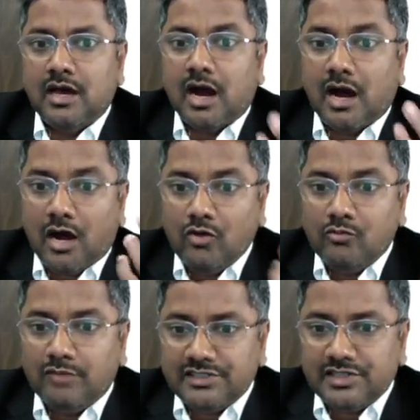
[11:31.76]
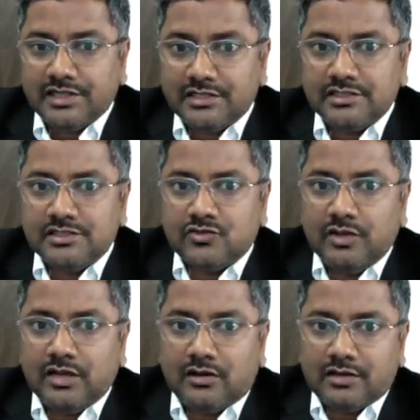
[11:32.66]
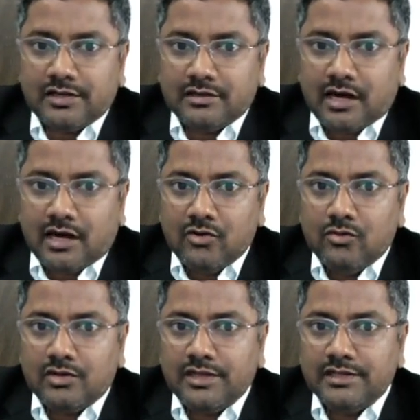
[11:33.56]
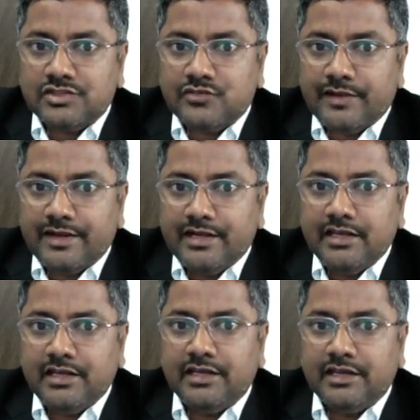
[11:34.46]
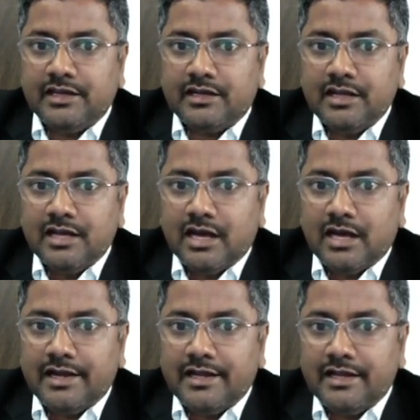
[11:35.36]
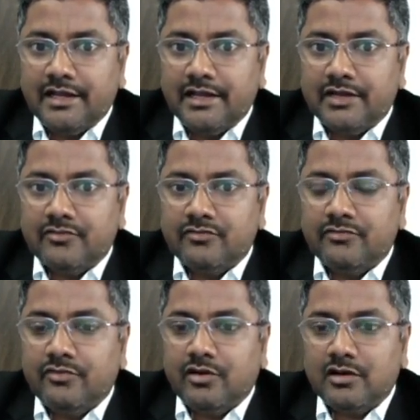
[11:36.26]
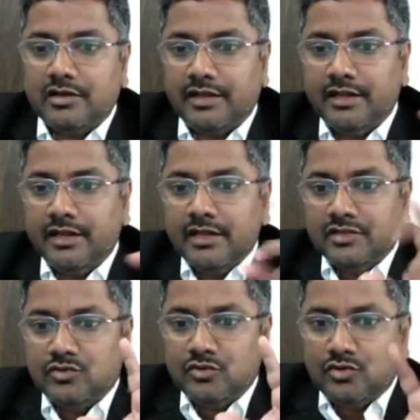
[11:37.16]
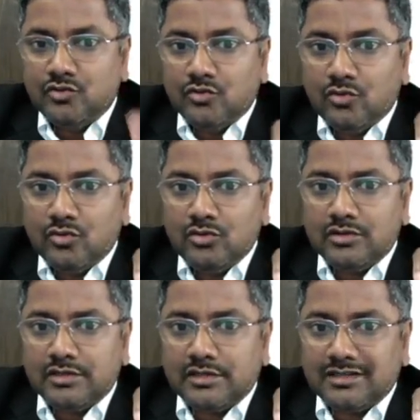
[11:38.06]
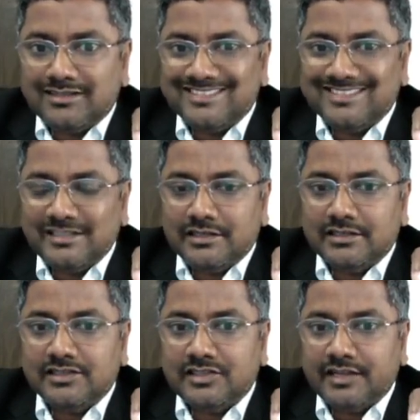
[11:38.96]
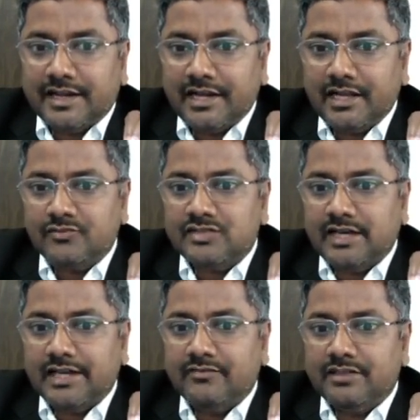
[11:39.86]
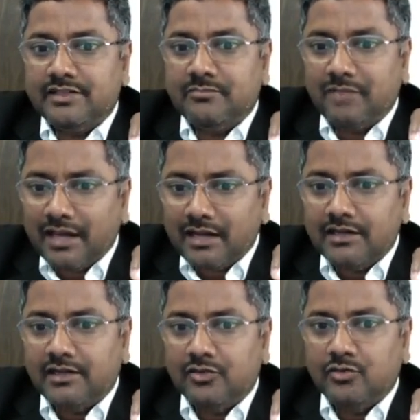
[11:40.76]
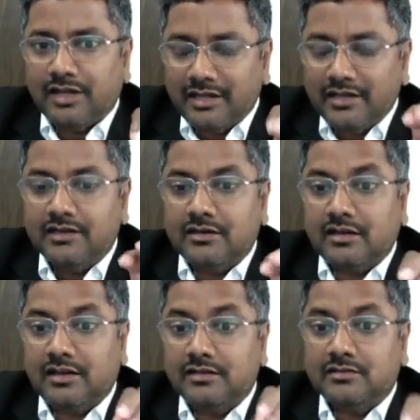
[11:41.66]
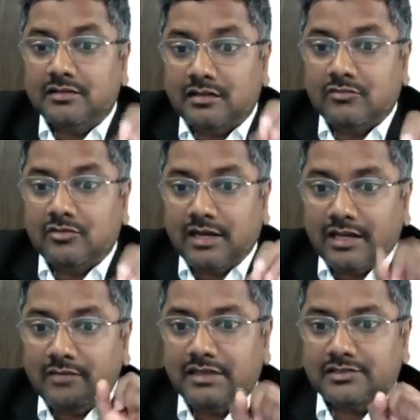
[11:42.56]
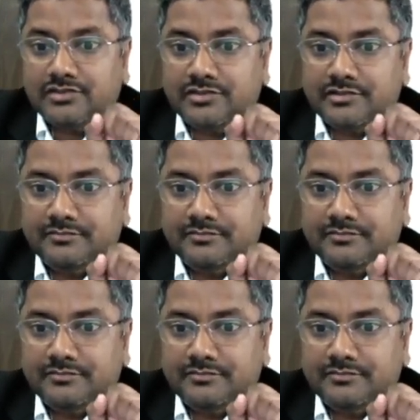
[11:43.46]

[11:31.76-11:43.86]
How much energy is going out is 20 here and here 40. So don't consider this negative sign with the magnitude here in thermodynamics.